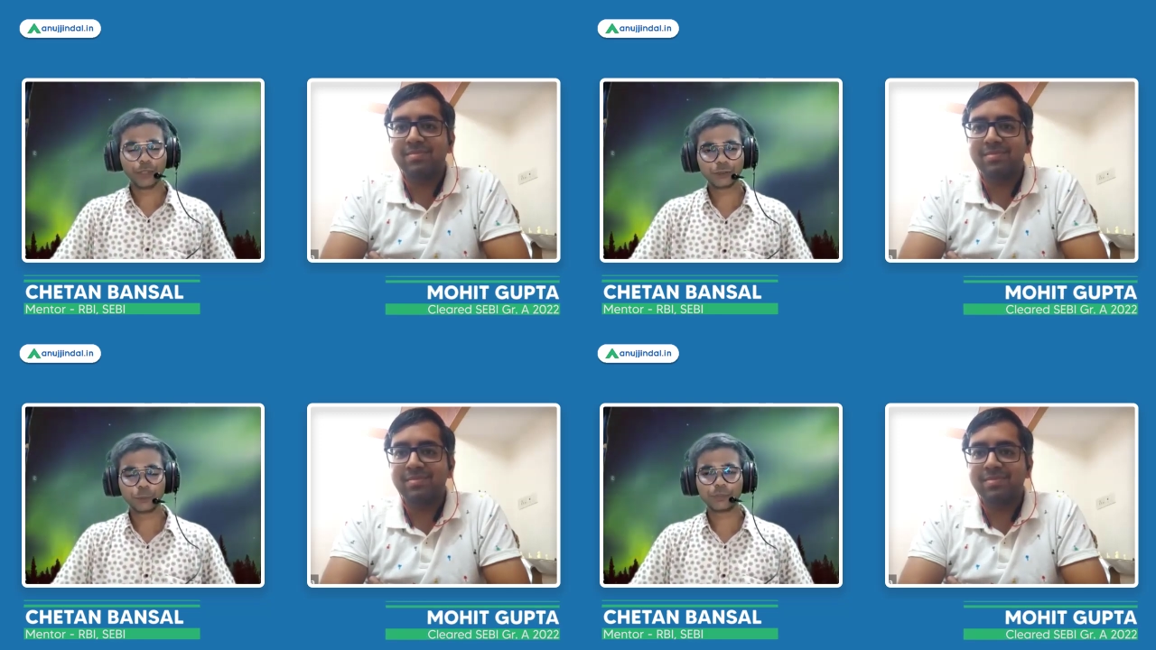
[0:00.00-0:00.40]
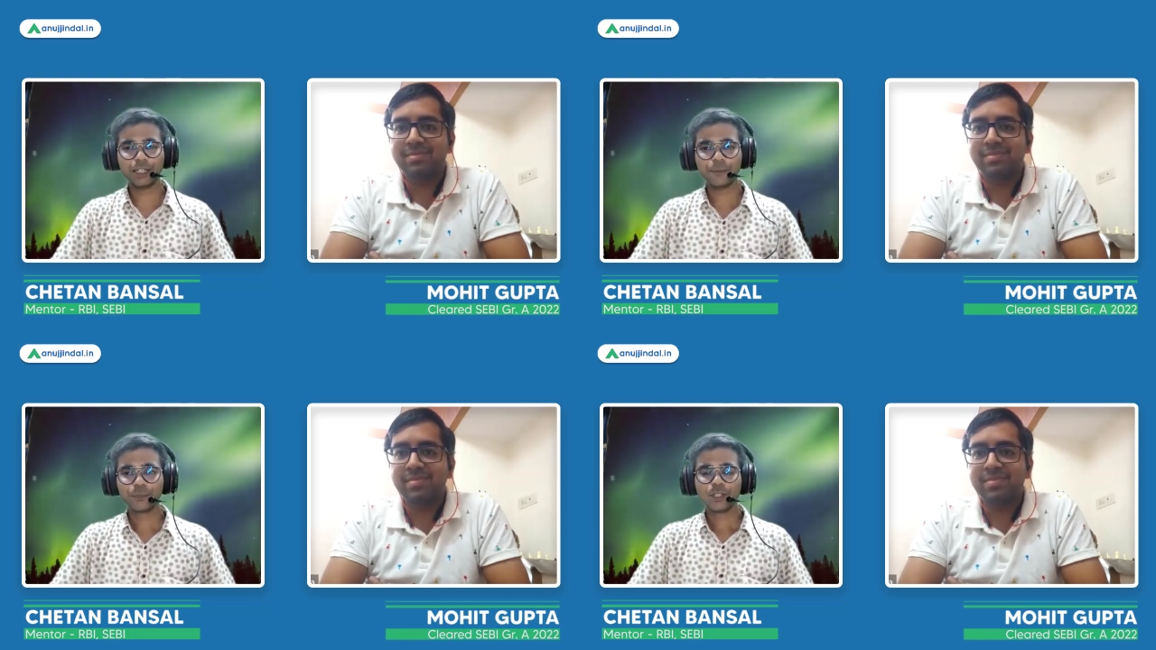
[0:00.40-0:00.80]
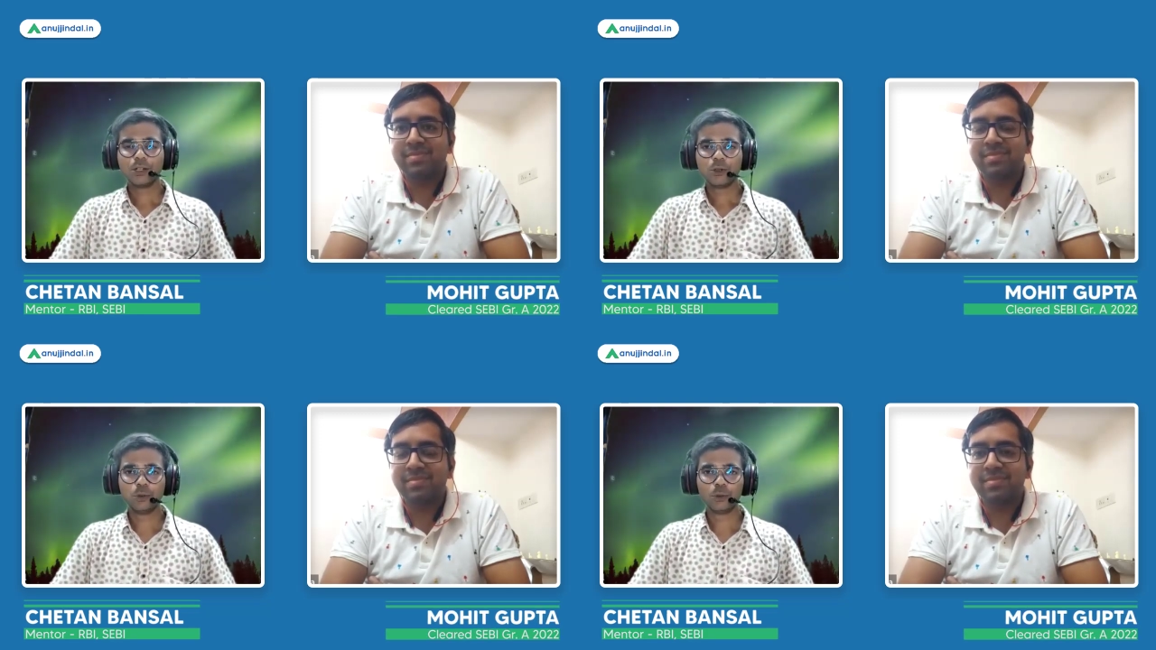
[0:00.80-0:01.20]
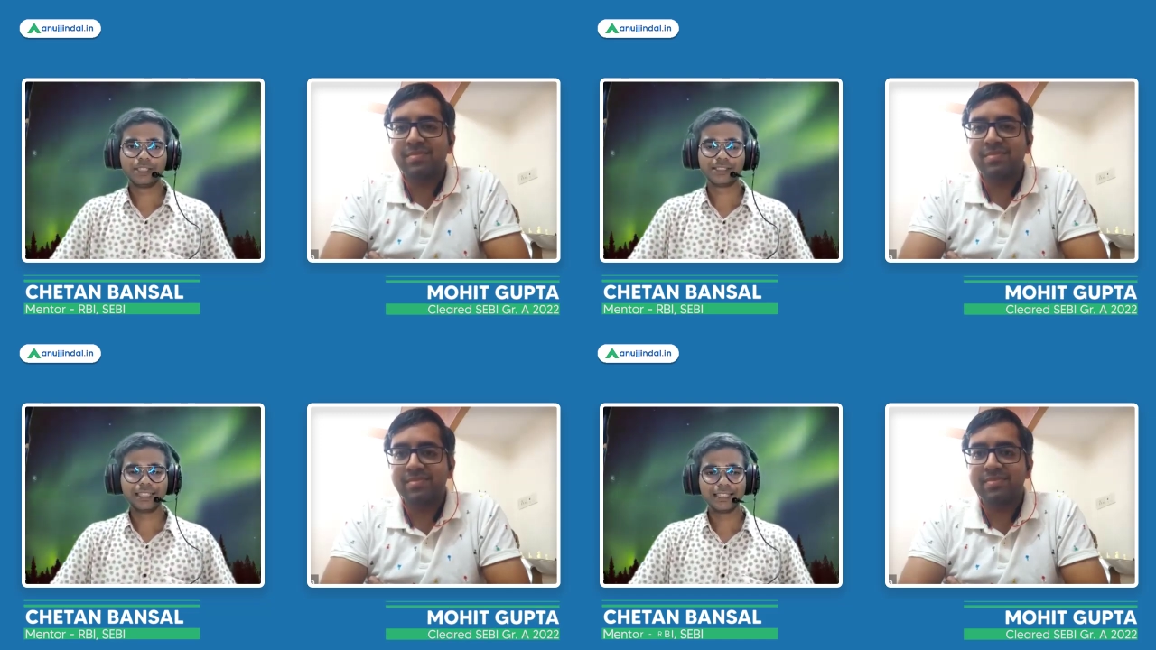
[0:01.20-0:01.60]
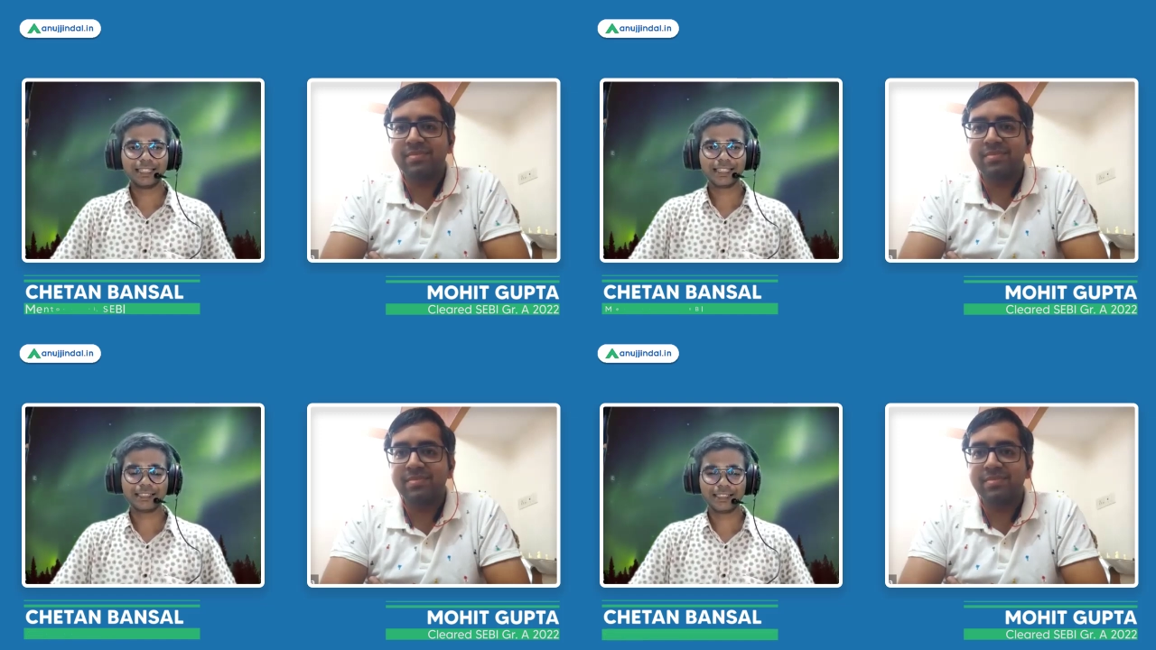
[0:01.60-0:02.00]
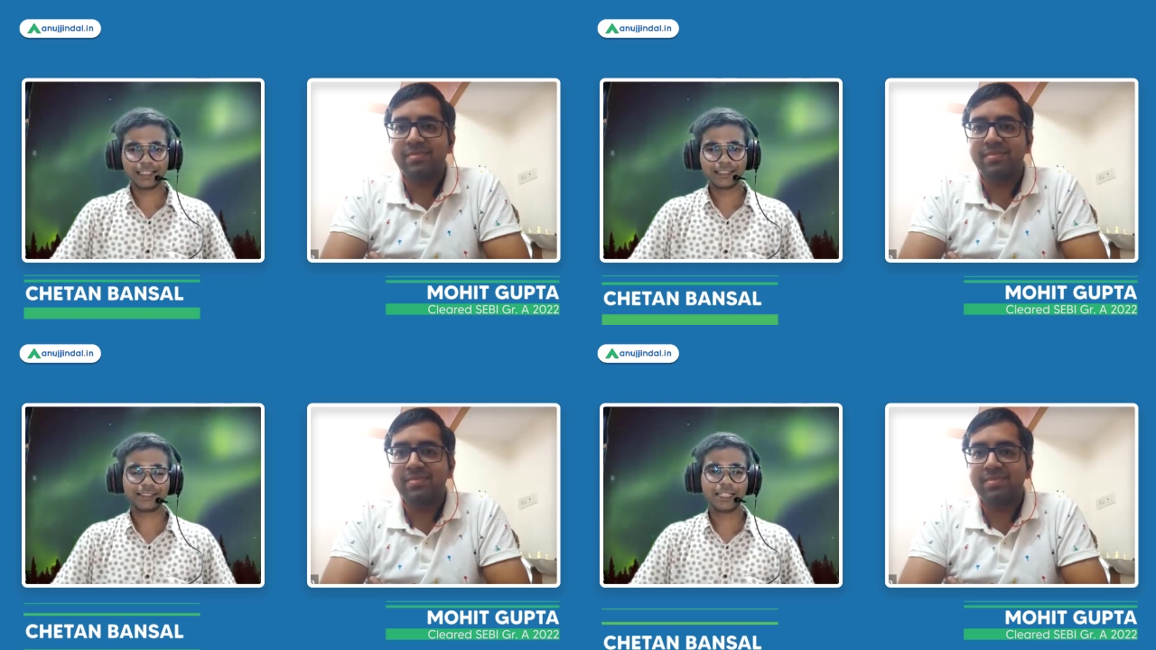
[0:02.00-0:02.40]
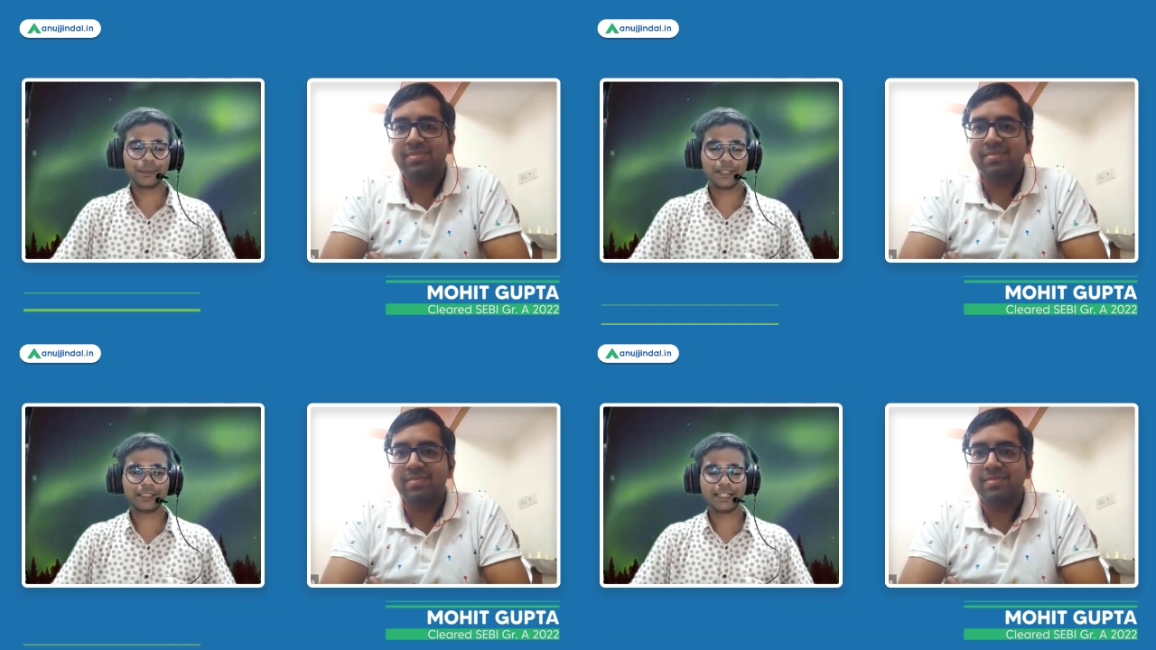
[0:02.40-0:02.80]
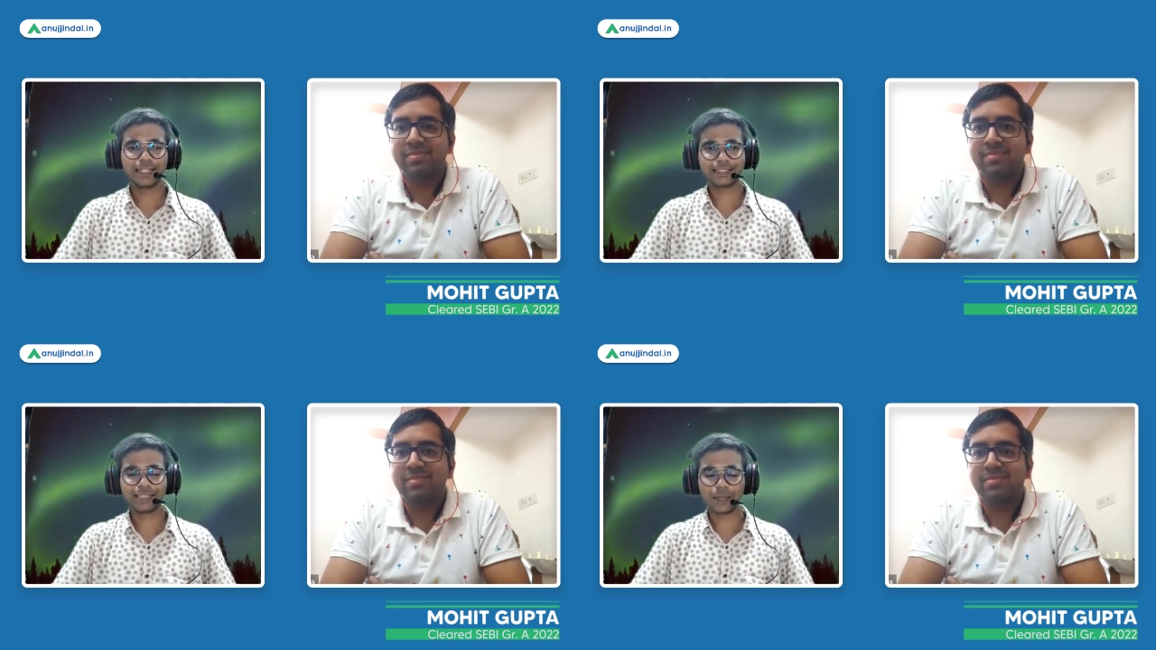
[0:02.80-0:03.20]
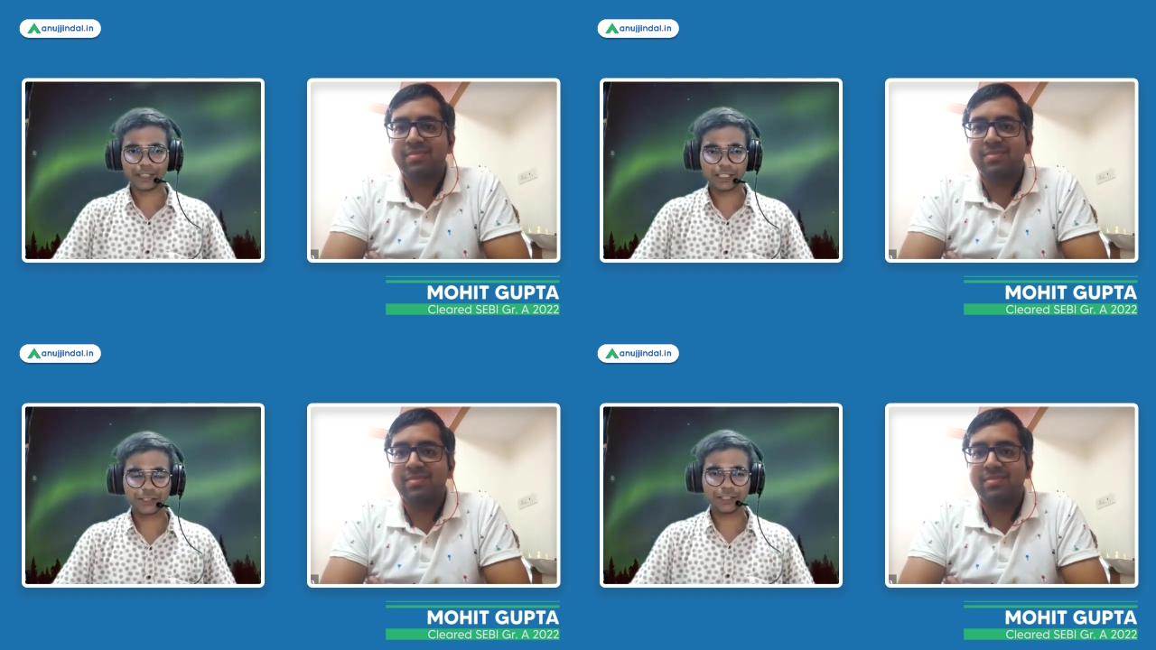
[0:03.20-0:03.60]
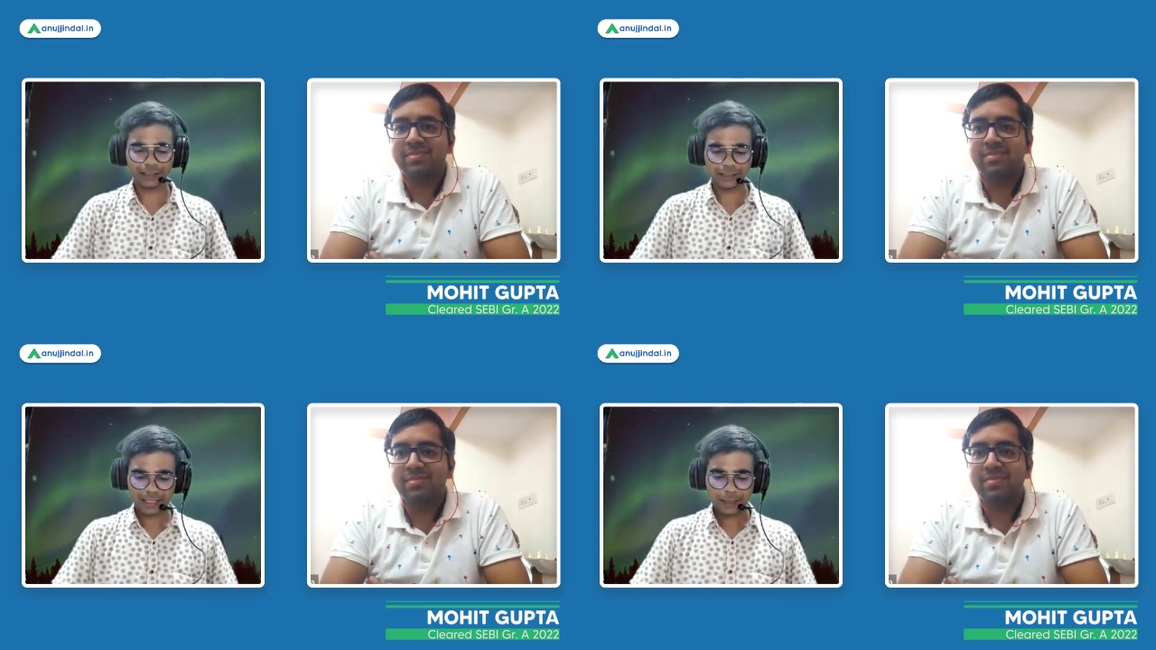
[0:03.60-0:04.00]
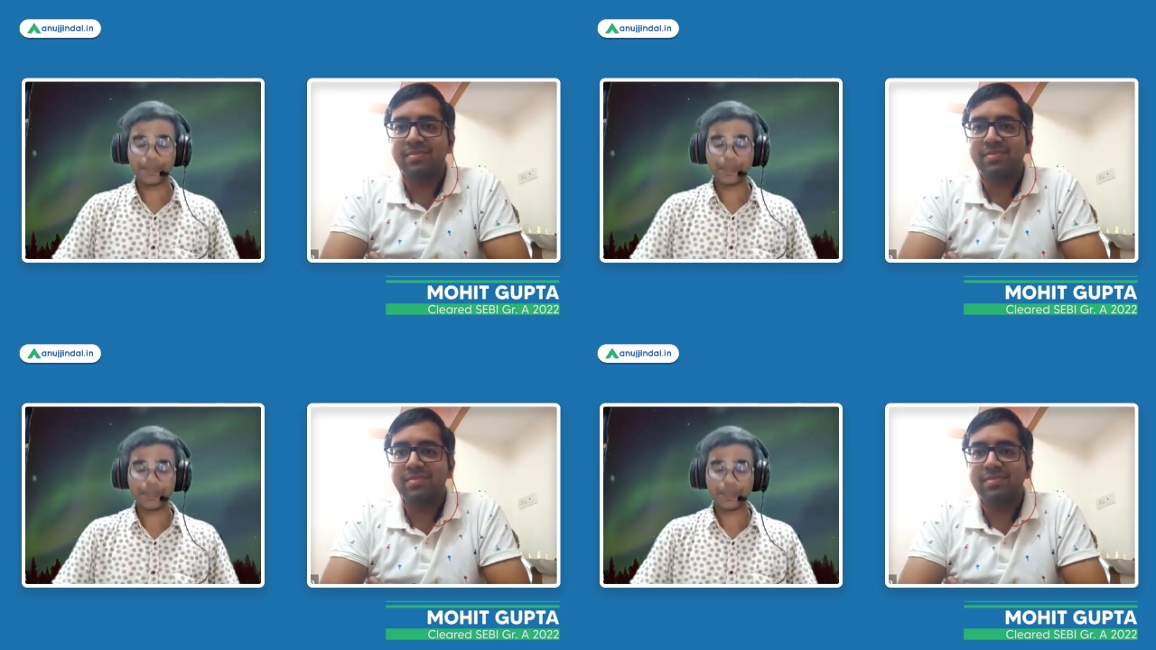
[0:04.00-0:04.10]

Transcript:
Speaker 1: Mohit Gupta, who recently cleared SEBI grade examination.